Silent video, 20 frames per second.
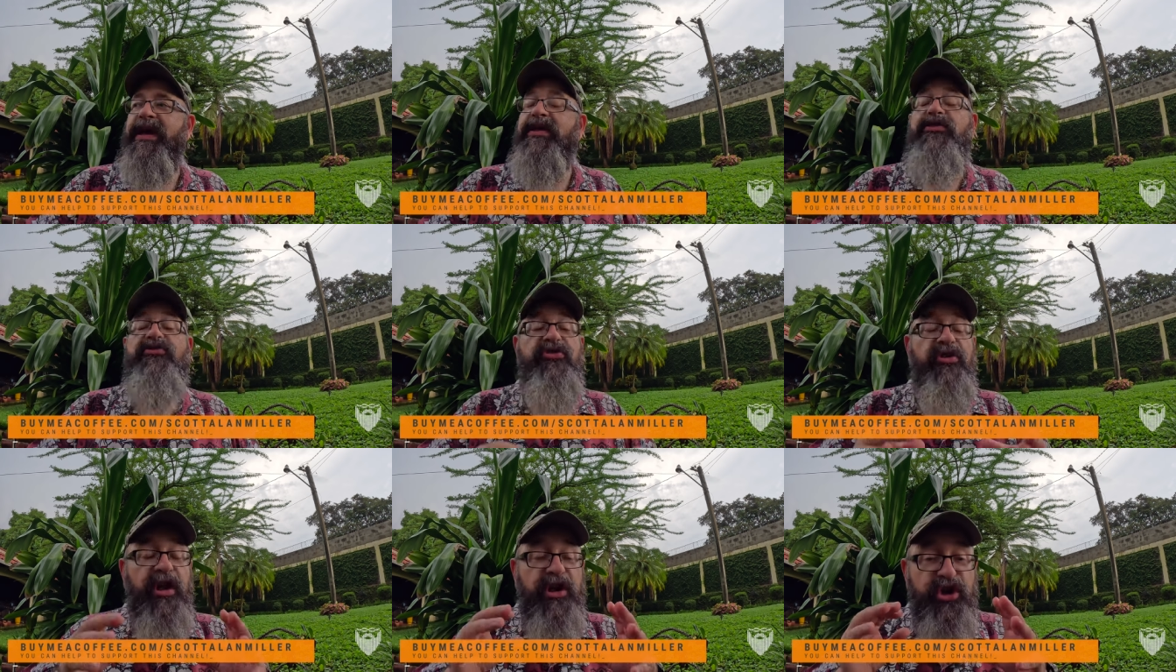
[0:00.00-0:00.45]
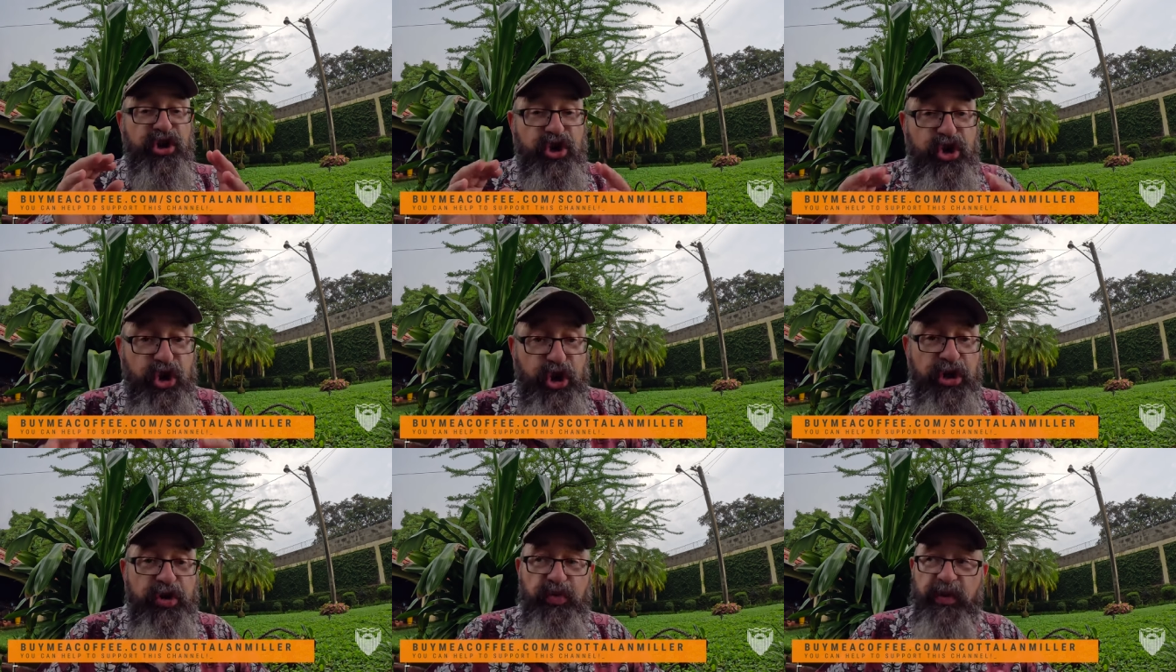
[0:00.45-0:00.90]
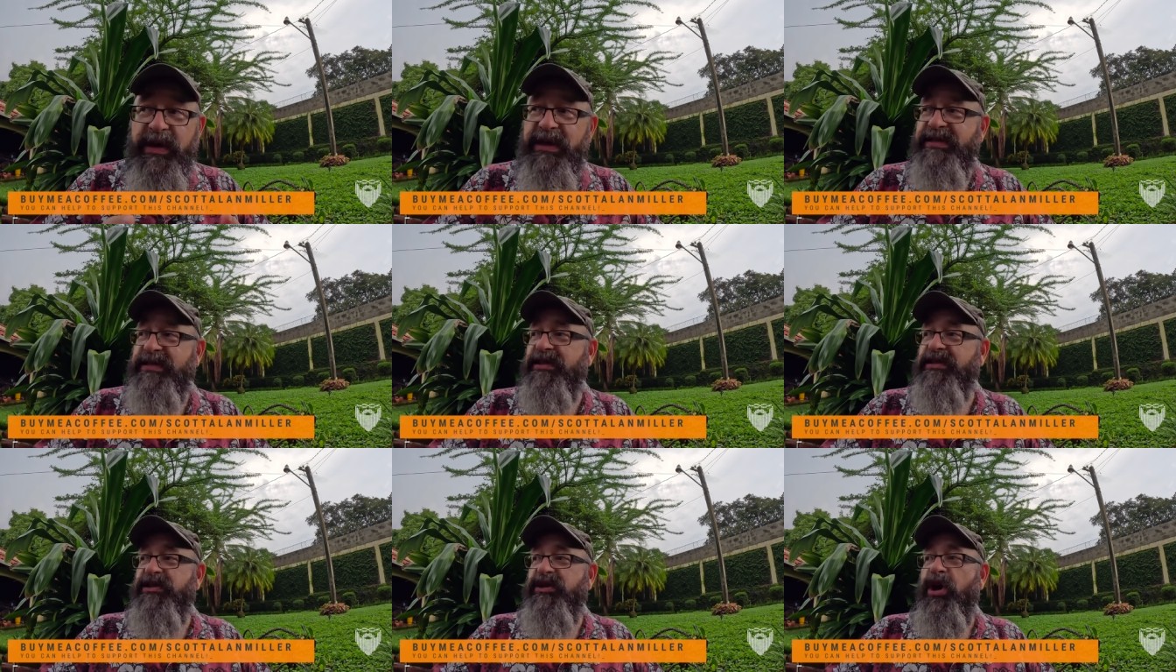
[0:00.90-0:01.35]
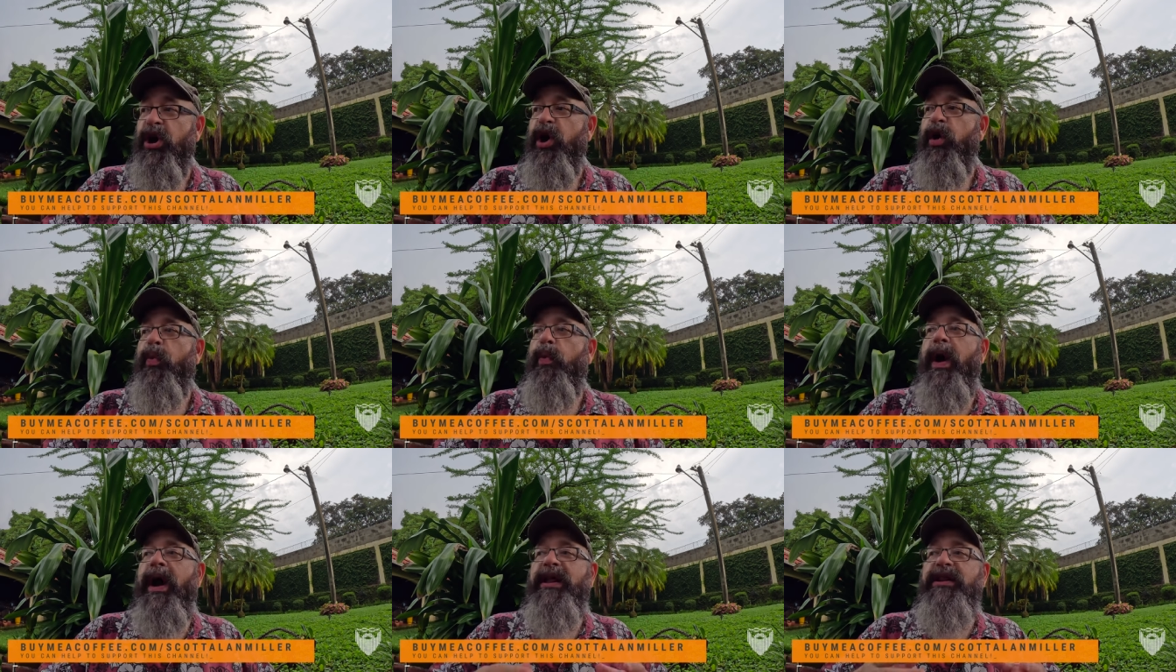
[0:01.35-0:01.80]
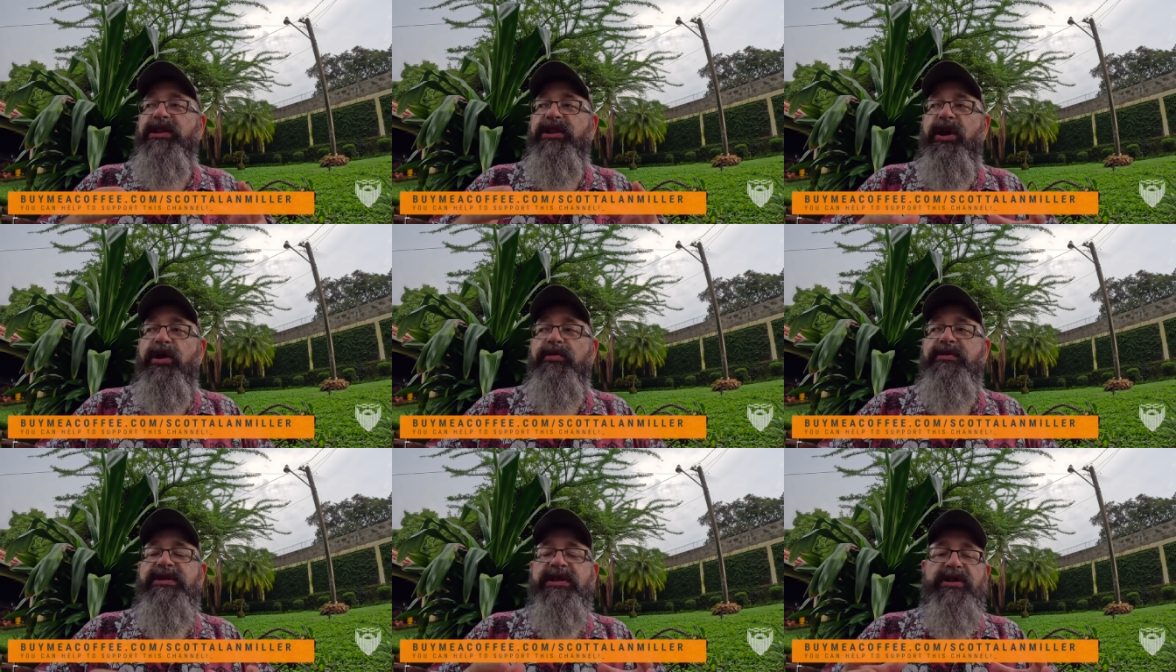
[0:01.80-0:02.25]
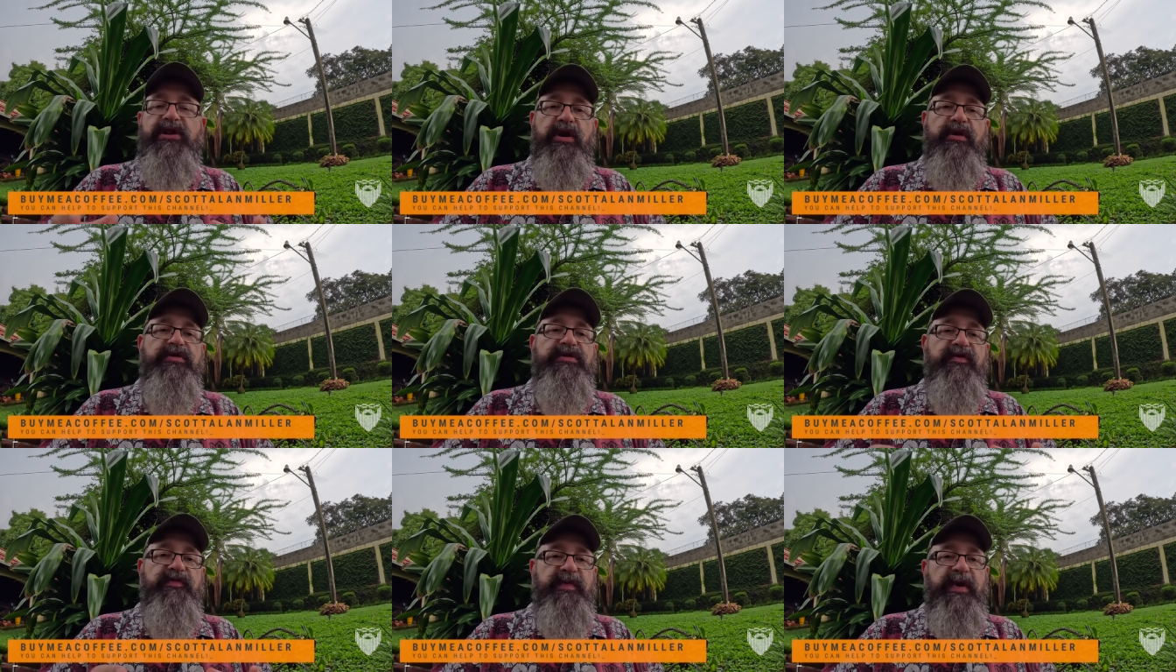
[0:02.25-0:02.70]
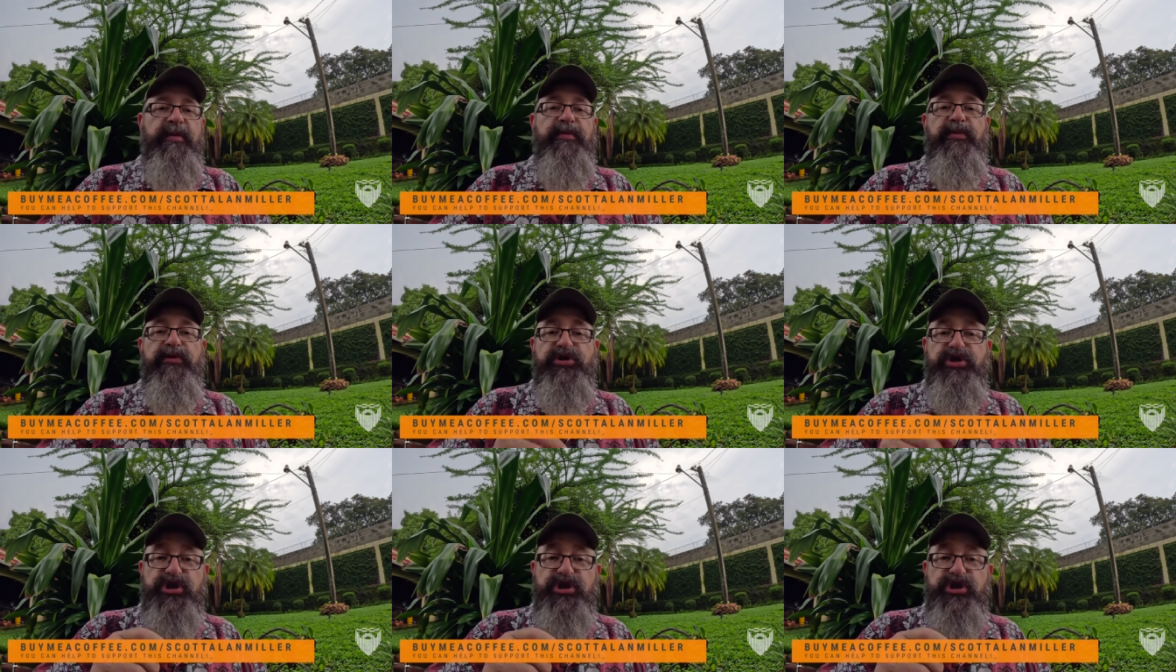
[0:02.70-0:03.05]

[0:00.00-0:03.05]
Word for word: and there's a lot of good reasons why loads and loads of people